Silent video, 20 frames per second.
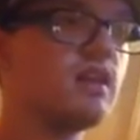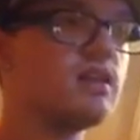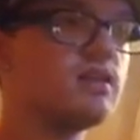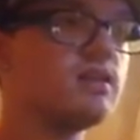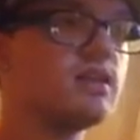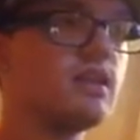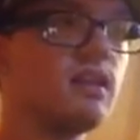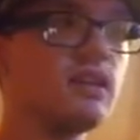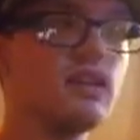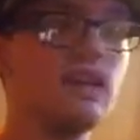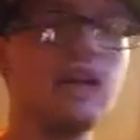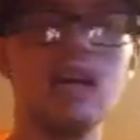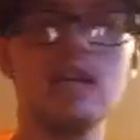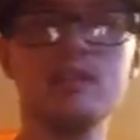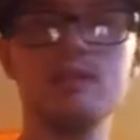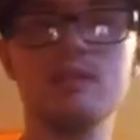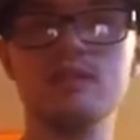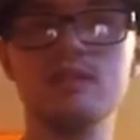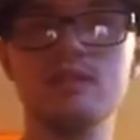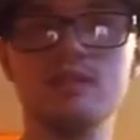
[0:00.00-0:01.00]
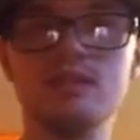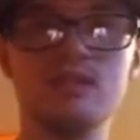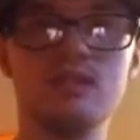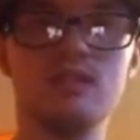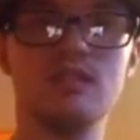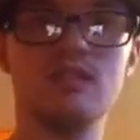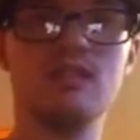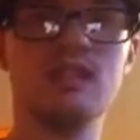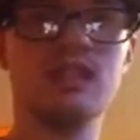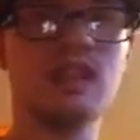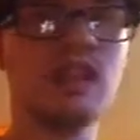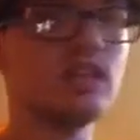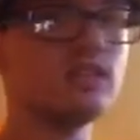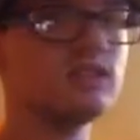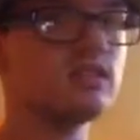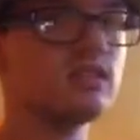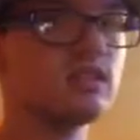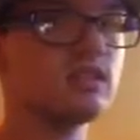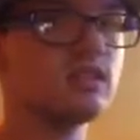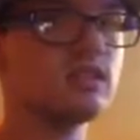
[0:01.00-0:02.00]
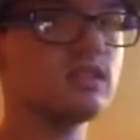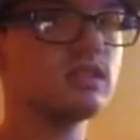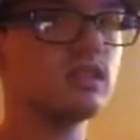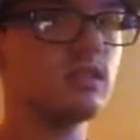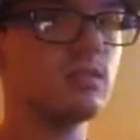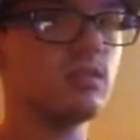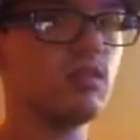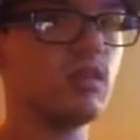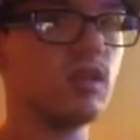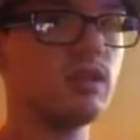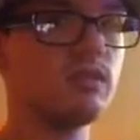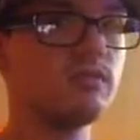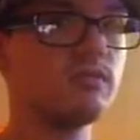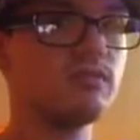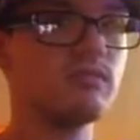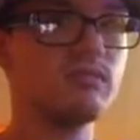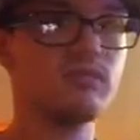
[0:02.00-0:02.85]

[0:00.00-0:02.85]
Sarah has been texting someone,